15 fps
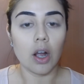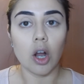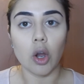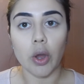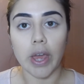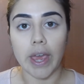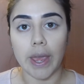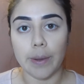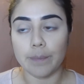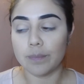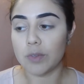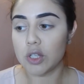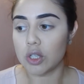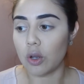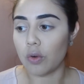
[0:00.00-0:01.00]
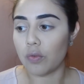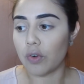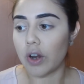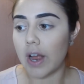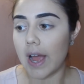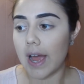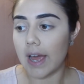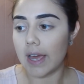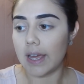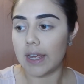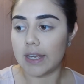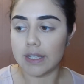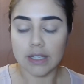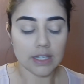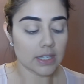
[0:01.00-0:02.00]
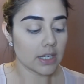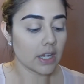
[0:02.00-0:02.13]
Okay, so for eyes,